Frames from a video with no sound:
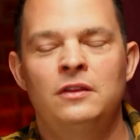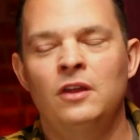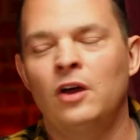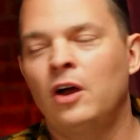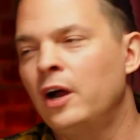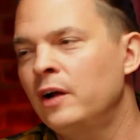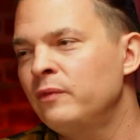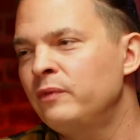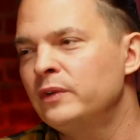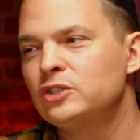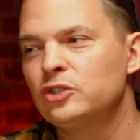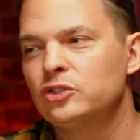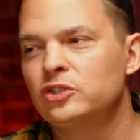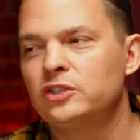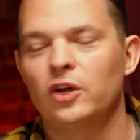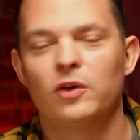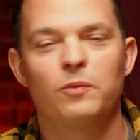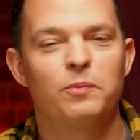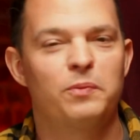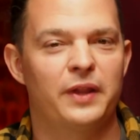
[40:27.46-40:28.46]
the Harfoots are
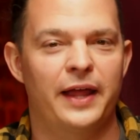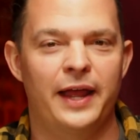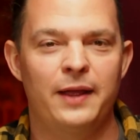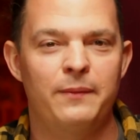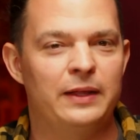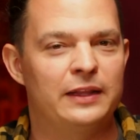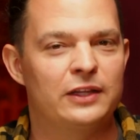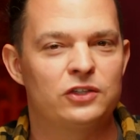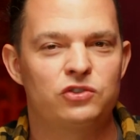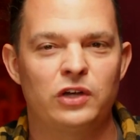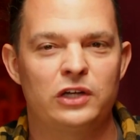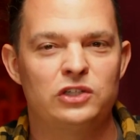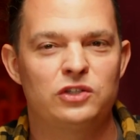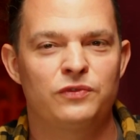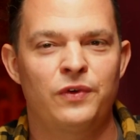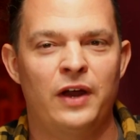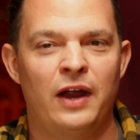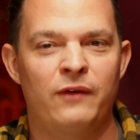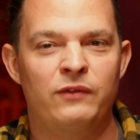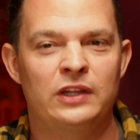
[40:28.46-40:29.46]
still blaming the stranger
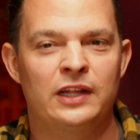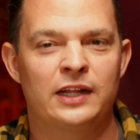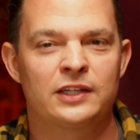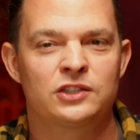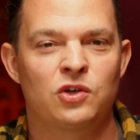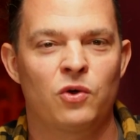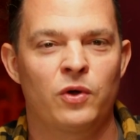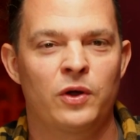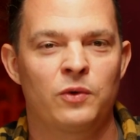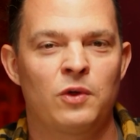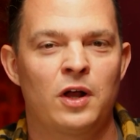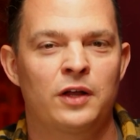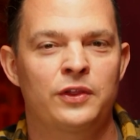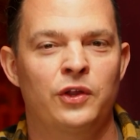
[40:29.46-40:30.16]
for everything that's going wrong.